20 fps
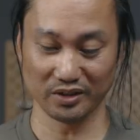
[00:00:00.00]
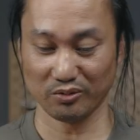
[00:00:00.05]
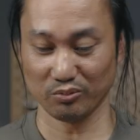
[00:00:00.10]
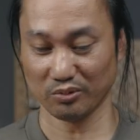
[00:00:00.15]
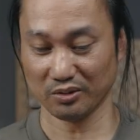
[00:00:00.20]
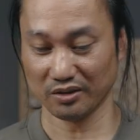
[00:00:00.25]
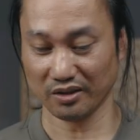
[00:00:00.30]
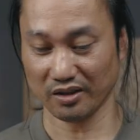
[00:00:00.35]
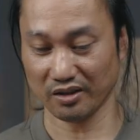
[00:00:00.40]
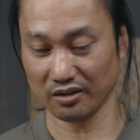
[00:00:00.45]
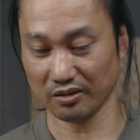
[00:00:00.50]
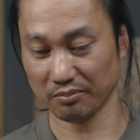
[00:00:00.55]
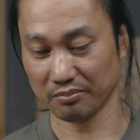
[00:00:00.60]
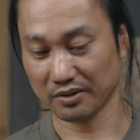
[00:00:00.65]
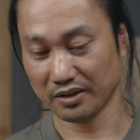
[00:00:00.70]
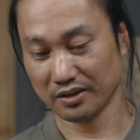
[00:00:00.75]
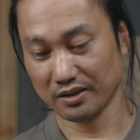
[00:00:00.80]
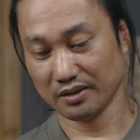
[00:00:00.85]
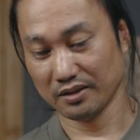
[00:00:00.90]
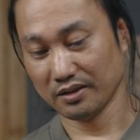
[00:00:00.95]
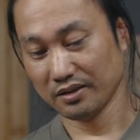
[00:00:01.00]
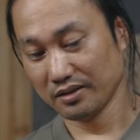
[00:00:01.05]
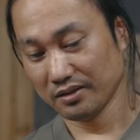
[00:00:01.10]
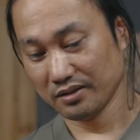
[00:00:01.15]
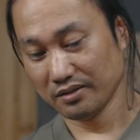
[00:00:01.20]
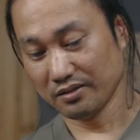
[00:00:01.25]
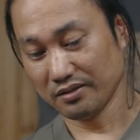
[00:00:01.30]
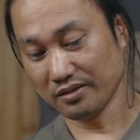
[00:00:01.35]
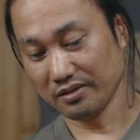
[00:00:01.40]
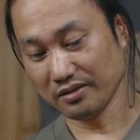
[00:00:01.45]
it will help
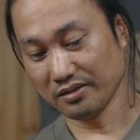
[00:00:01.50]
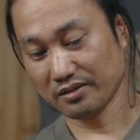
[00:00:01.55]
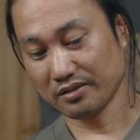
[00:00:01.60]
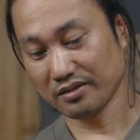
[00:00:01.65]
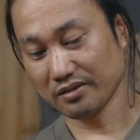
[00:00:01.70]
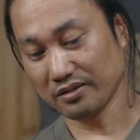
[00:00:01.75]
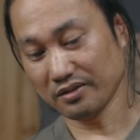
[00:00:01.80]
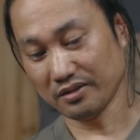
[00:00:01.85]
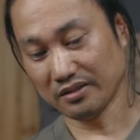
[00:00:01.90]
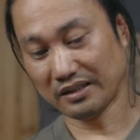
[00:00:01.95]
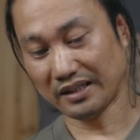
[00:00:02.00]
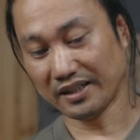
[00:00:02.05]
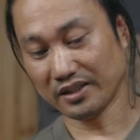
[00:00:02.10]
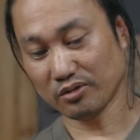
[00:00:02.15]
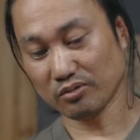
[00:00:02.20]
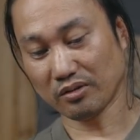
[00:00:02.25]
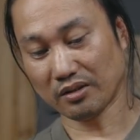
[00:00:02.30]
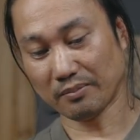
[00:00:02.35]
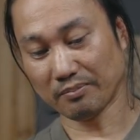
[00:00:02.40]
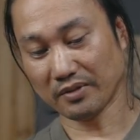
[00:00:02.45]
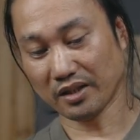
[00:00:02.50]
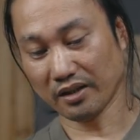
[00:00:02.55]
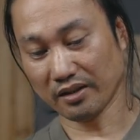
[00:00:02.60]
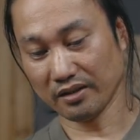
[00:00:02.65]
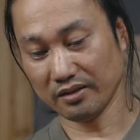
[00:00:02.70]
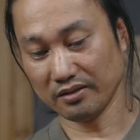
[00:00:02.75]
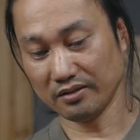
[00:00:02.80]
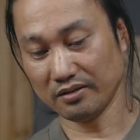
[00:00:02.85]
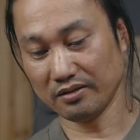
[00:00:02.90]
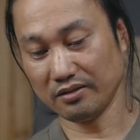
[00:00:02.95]
this lace swap that
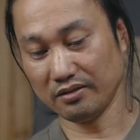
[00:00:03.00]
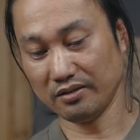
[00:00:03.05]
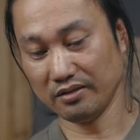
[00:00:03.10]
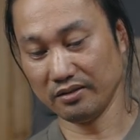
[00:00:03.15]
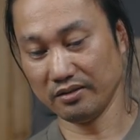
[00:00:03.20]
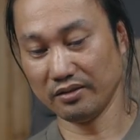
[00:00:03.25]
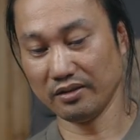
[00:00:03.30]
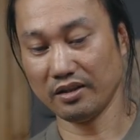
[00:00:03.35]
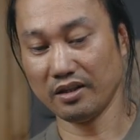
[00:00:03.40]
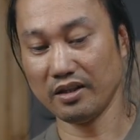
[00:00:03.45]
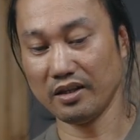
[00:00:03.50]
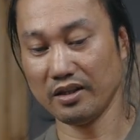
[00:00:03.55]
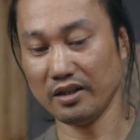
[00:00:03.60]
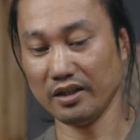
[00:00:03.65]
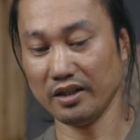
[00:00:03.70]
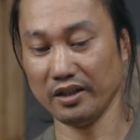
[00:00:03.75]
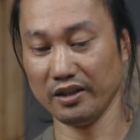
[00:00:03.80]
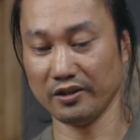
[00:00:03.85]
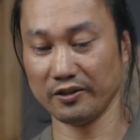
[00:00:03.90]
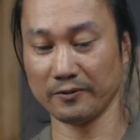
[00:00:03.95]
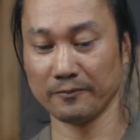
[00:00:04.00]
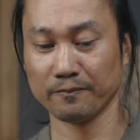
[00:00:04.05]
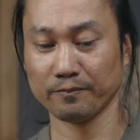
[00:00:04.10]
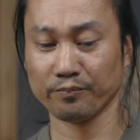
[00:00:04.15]
I did here.